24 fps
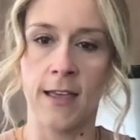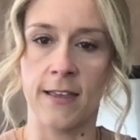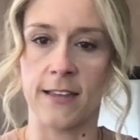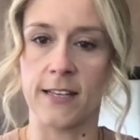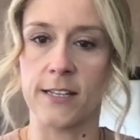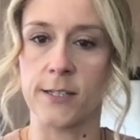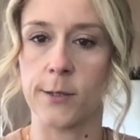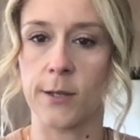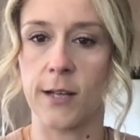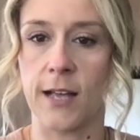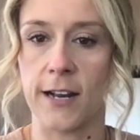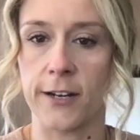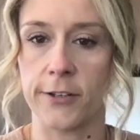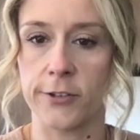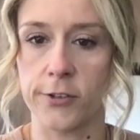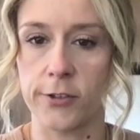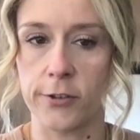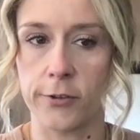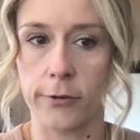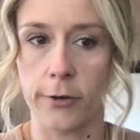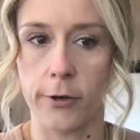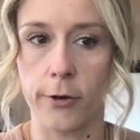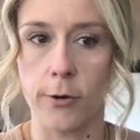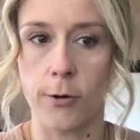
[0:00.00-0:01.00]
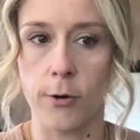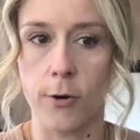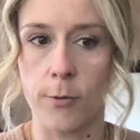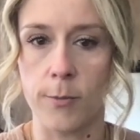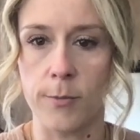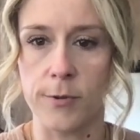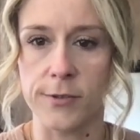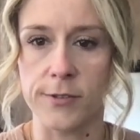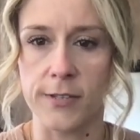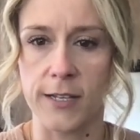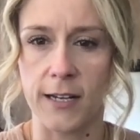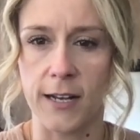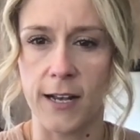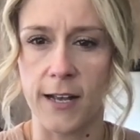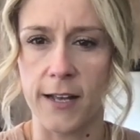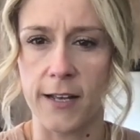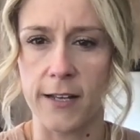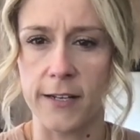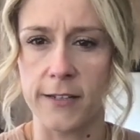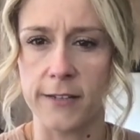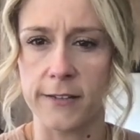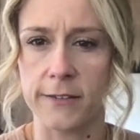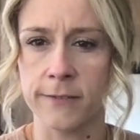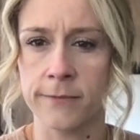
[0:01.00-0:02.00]
These will actually grow almost like
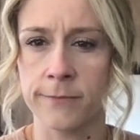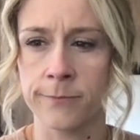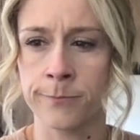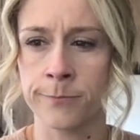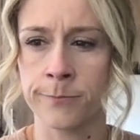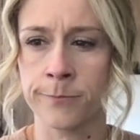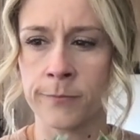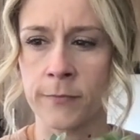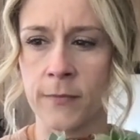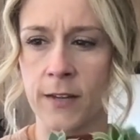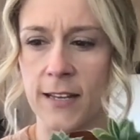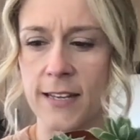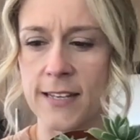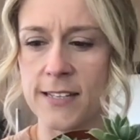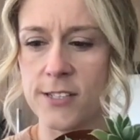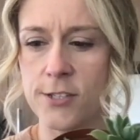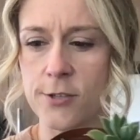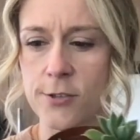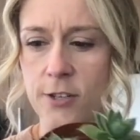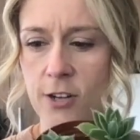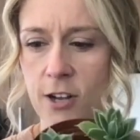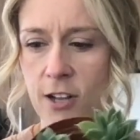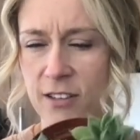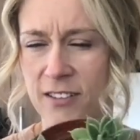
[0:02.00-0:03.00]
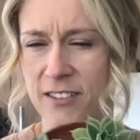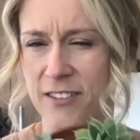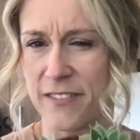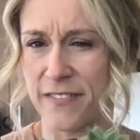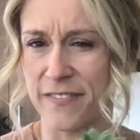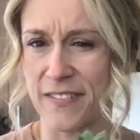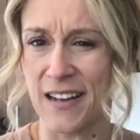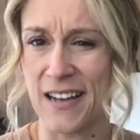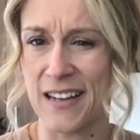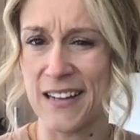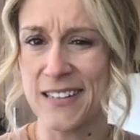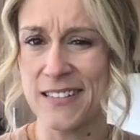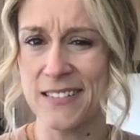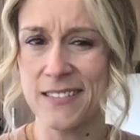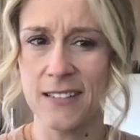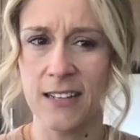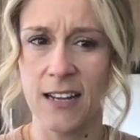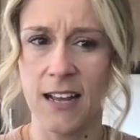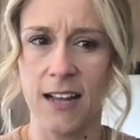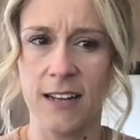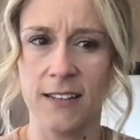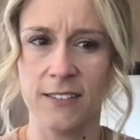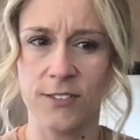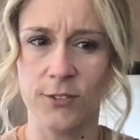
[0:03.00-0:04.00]
on, I guess you'd call it a vine,
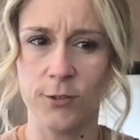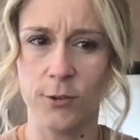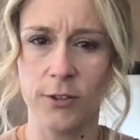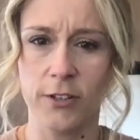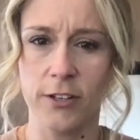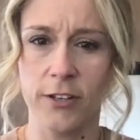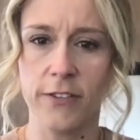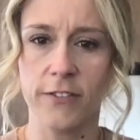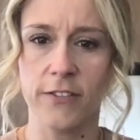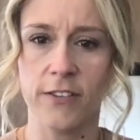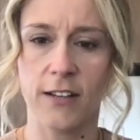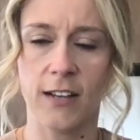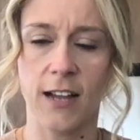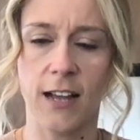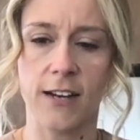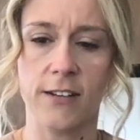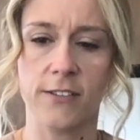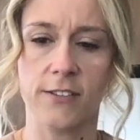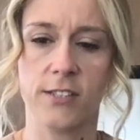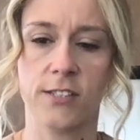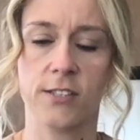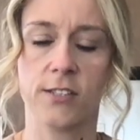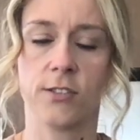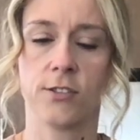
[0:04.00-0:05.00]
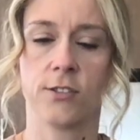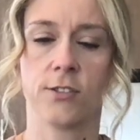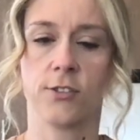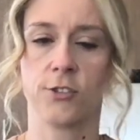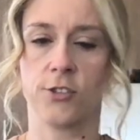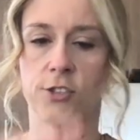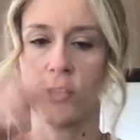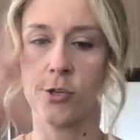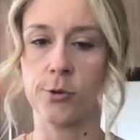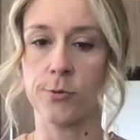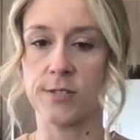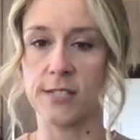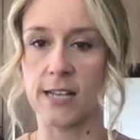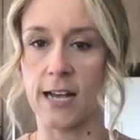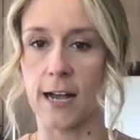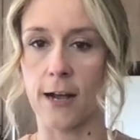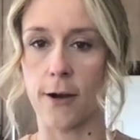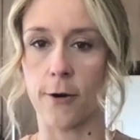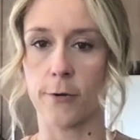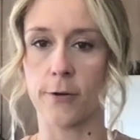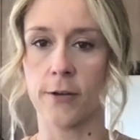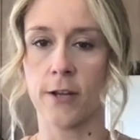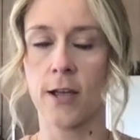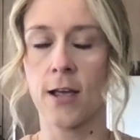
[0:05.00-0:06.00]
sort of. It kind of shoots
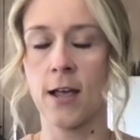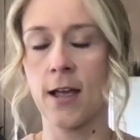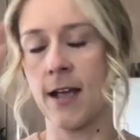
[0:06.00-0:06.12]
out.